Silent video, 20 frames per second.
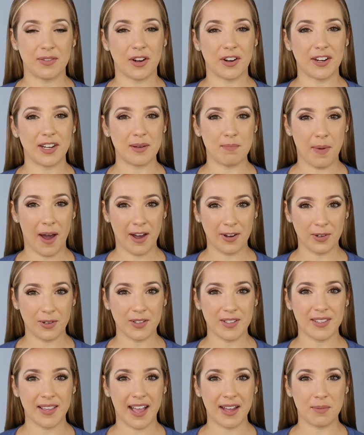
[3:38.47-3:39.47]
learning
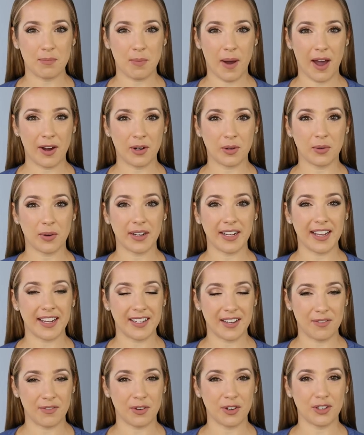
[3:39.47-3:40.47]
models like model
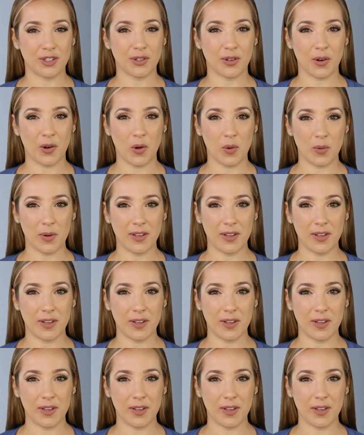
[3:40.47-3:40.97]
predictive control